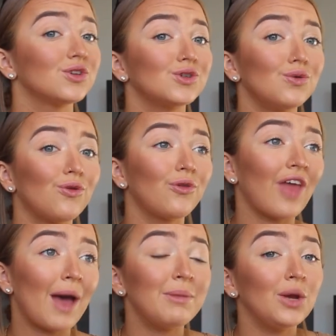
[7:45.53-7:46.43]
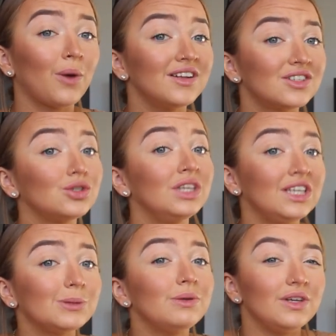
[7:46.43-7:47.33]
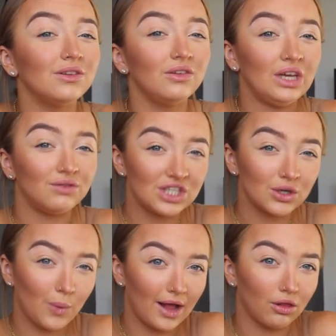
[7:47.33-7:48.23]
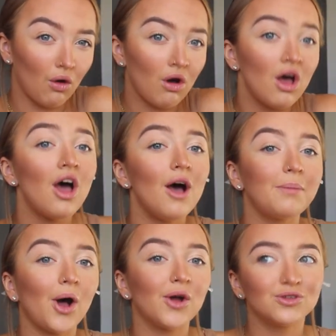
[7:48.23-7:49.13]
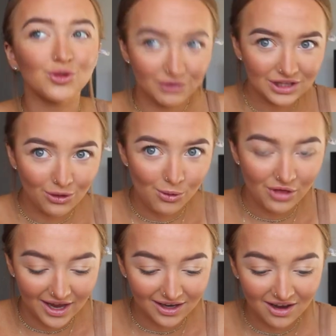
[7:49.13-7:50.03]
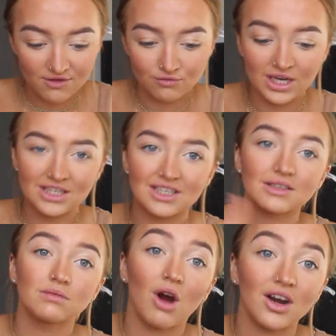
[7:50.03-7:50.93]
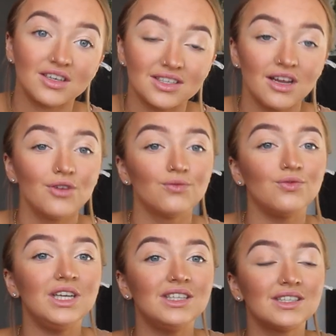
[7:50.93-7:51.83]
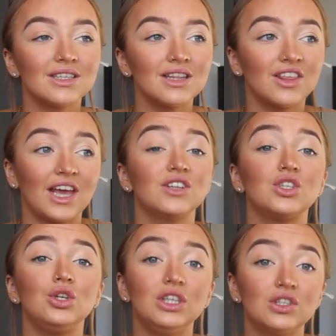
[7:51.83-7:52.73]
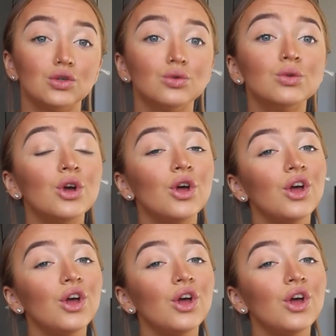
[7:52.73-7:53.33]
So for that many words, you need to be reading quite a lot, but don't read the whole thing. Read smart, read the things that you need to know.